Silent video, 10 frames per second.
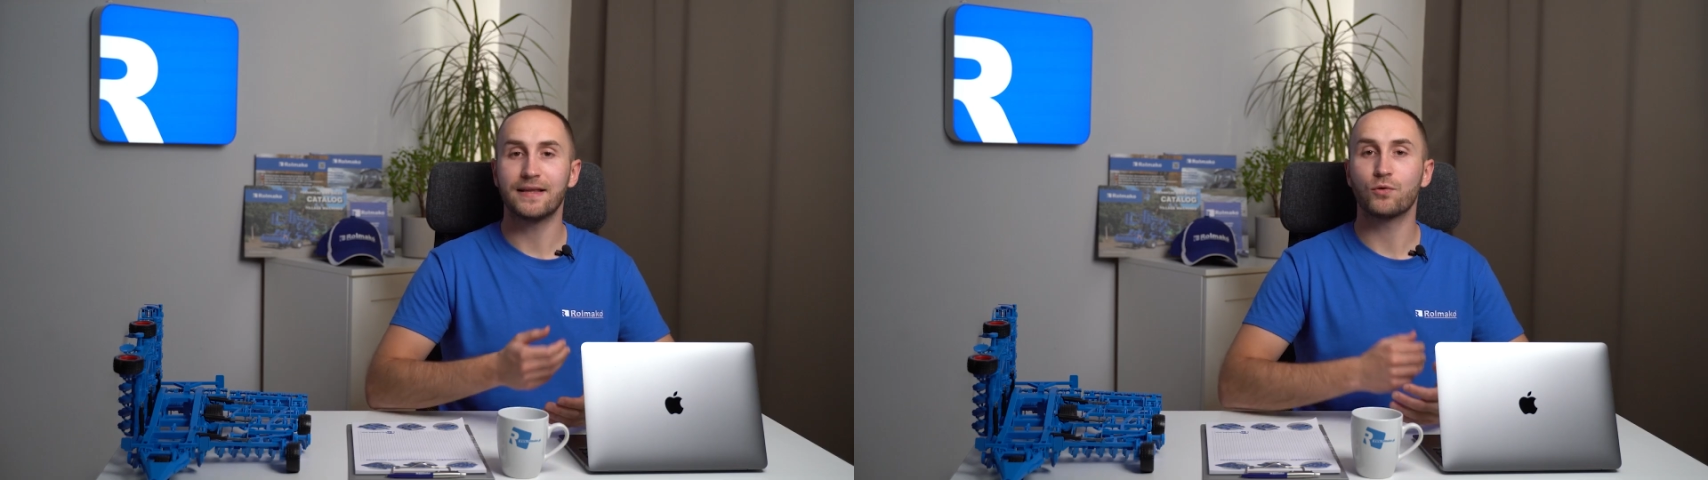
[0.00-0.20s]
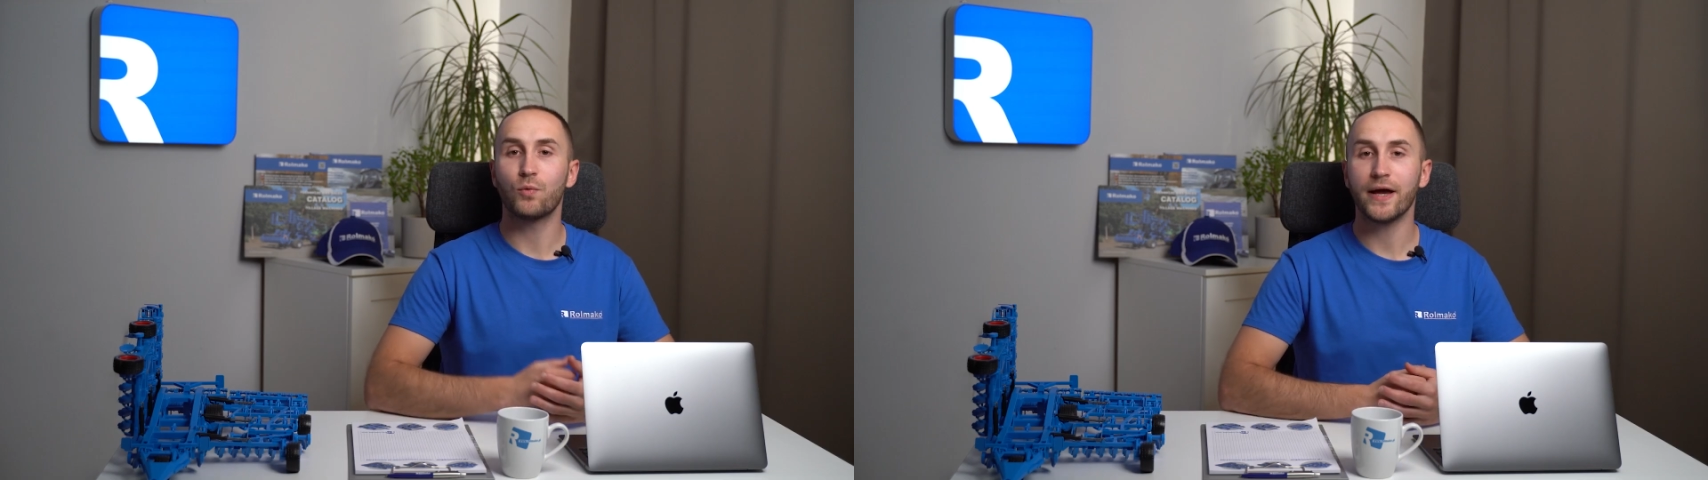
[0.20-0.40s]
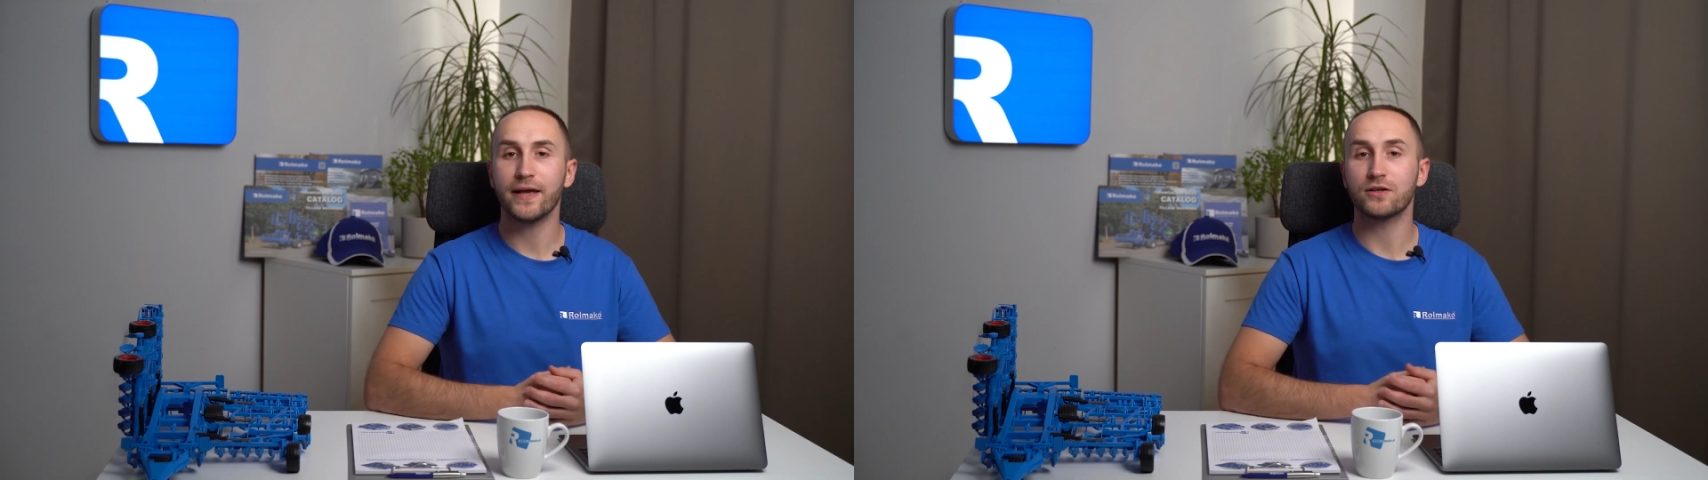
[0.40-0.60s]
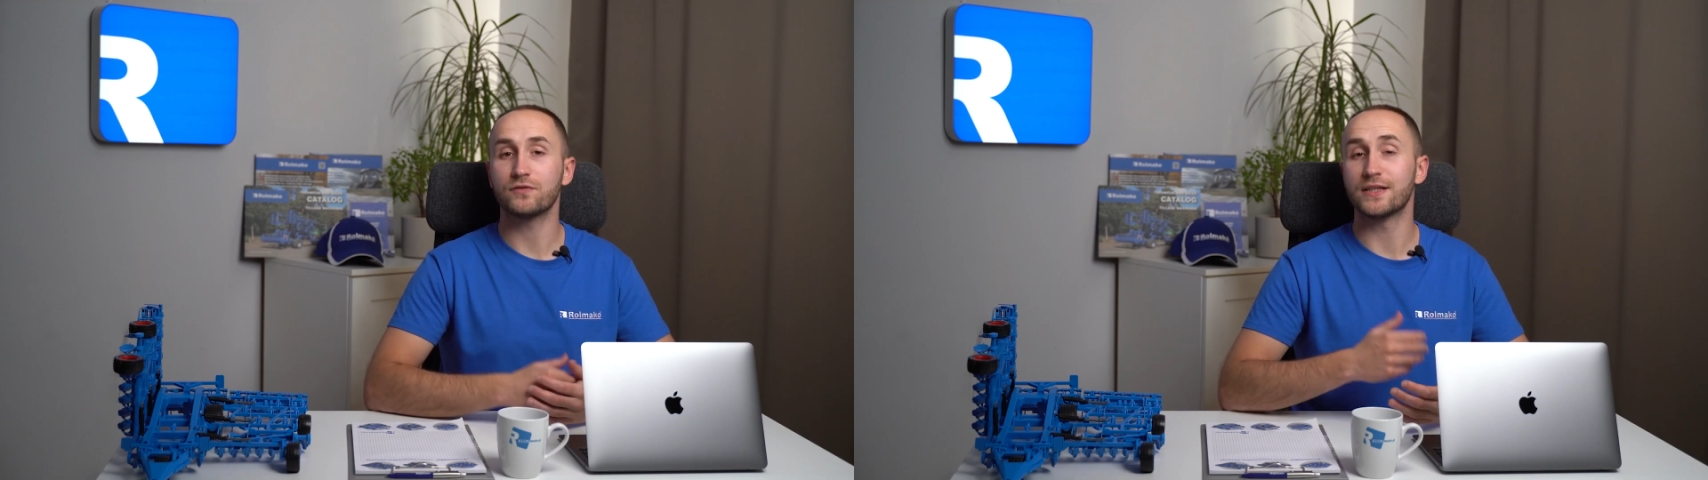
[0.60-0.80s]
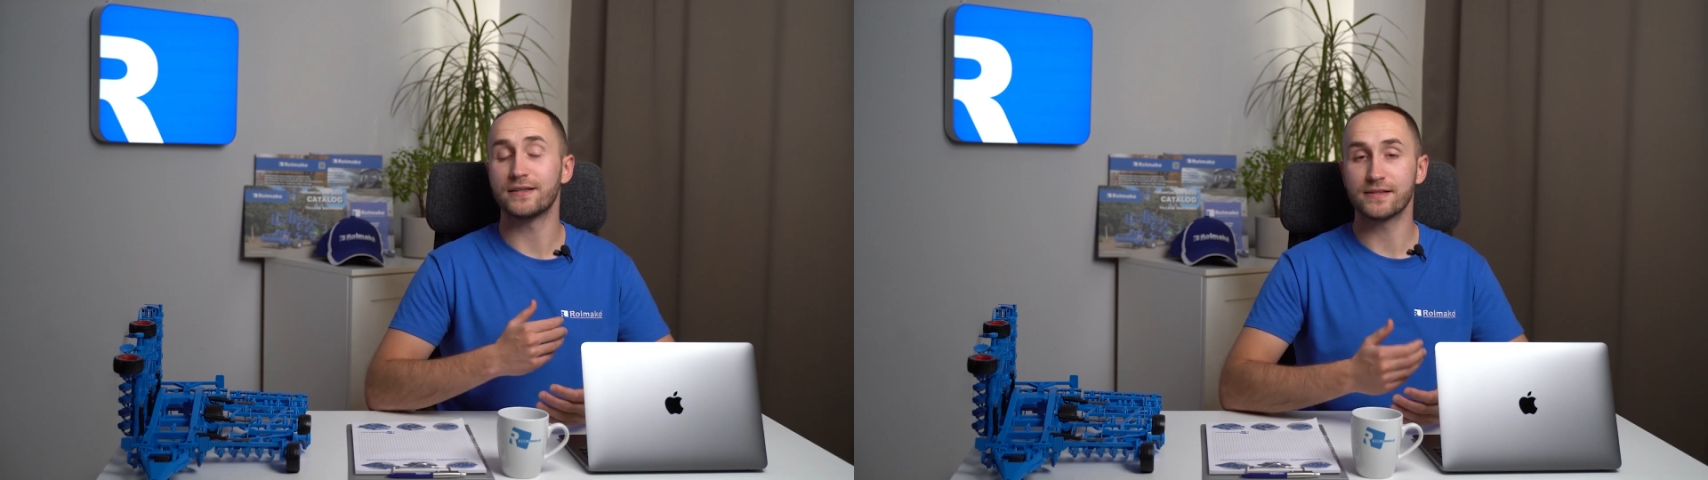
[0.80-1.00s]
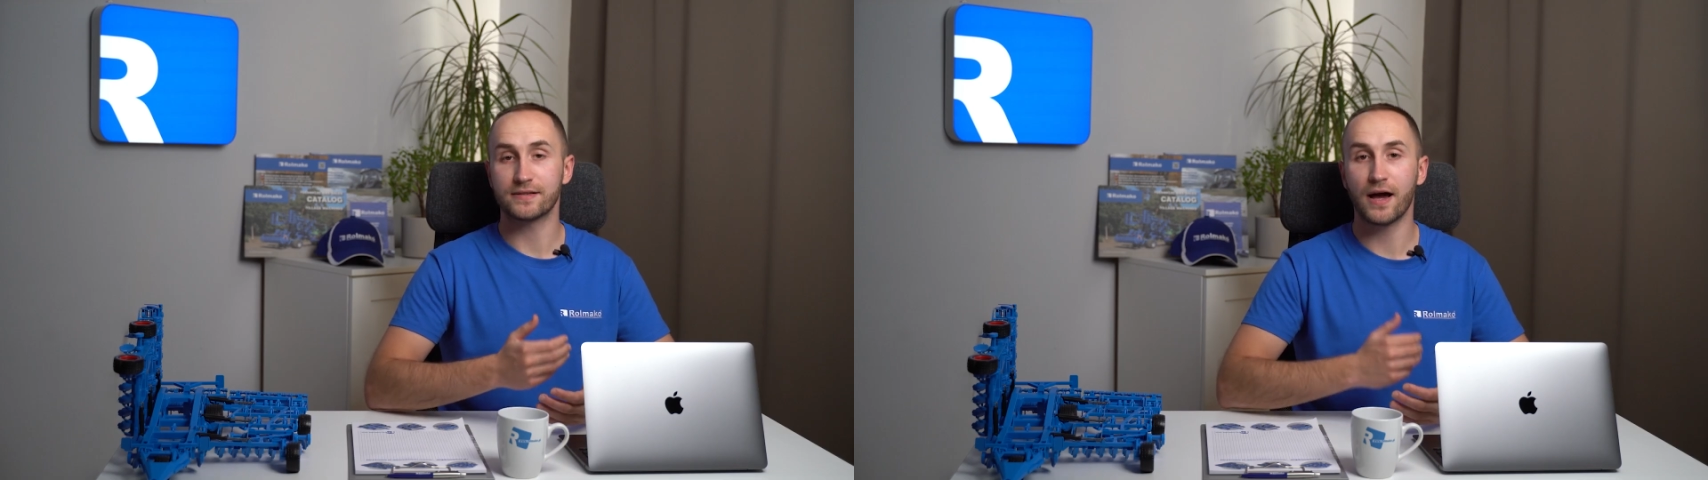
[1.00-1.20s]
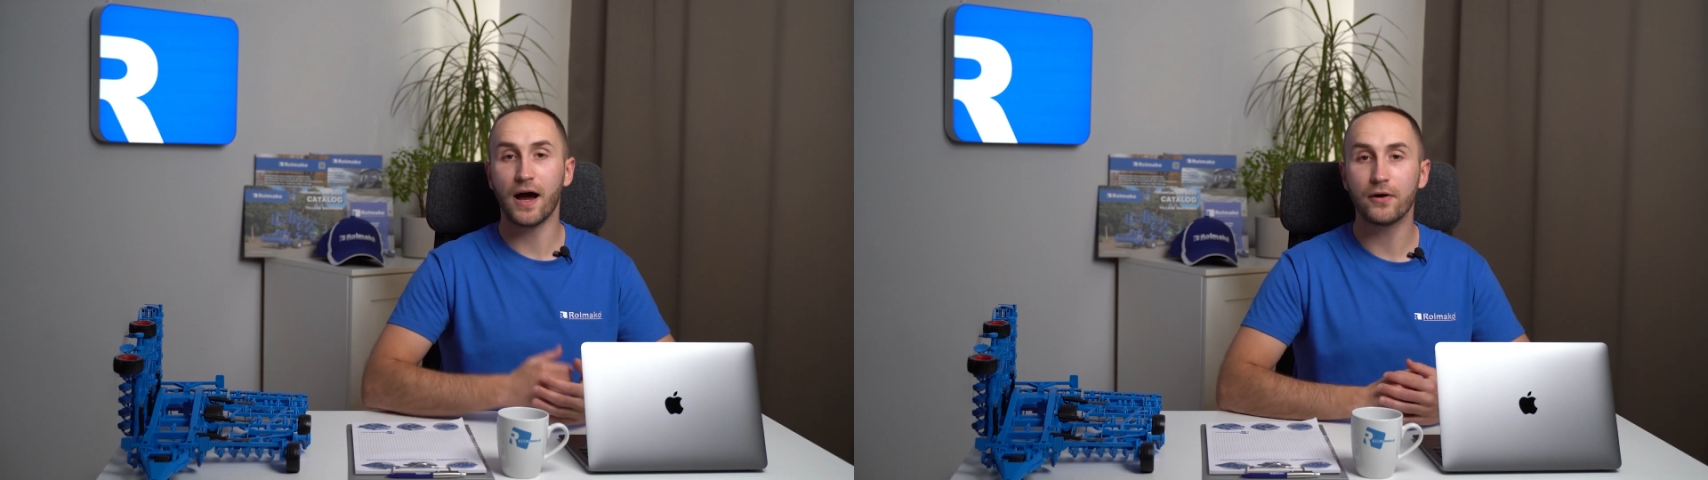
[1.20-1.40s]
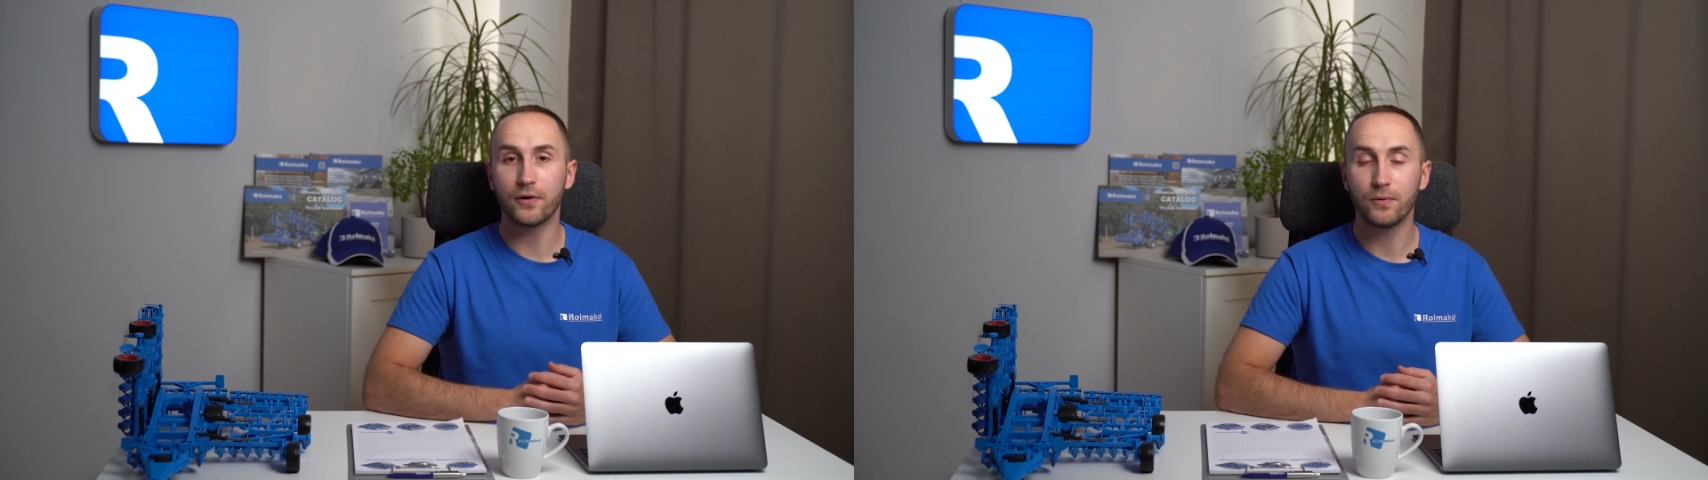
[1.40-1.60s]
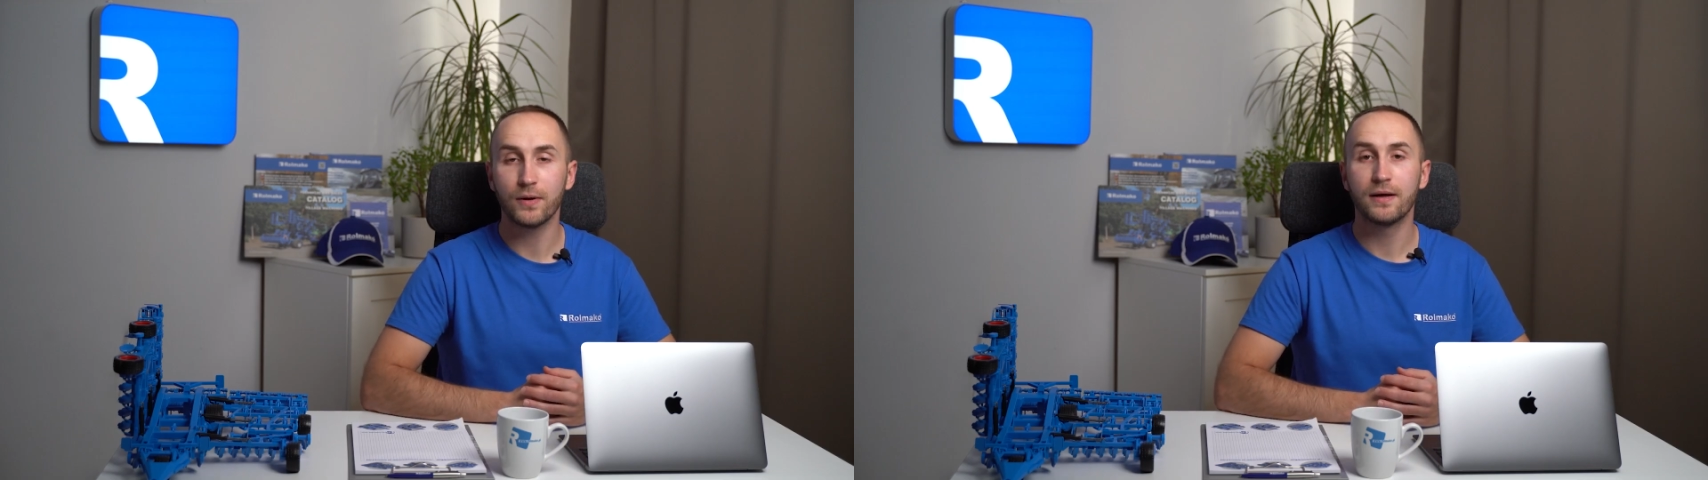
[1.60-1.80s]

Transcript: and weight of the disk harrow,